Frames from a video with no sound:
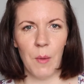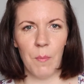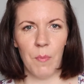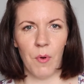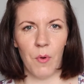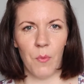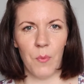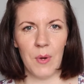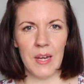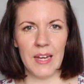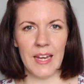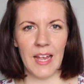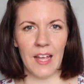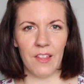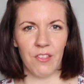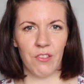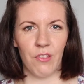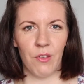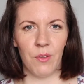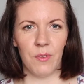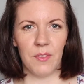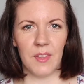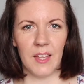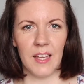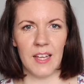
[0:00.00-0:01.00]
But we get
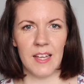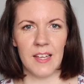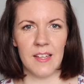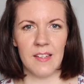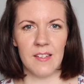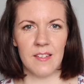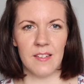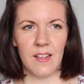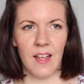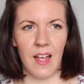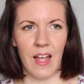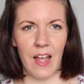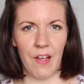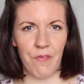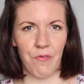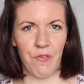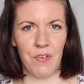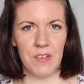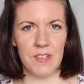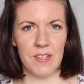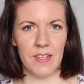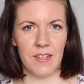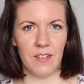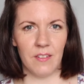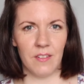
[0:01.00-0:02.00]
through these
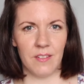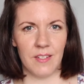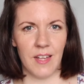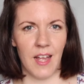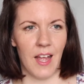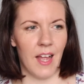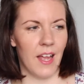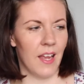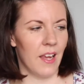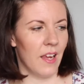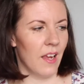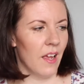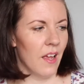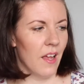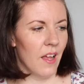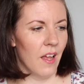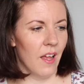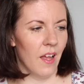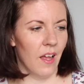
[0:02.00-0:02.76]
every single day,